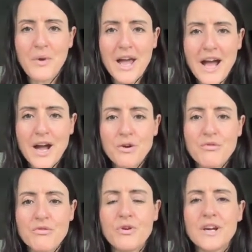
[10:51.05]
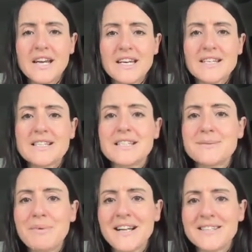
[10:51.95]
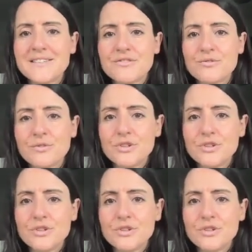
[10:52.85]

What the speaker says: We are growing and expanding through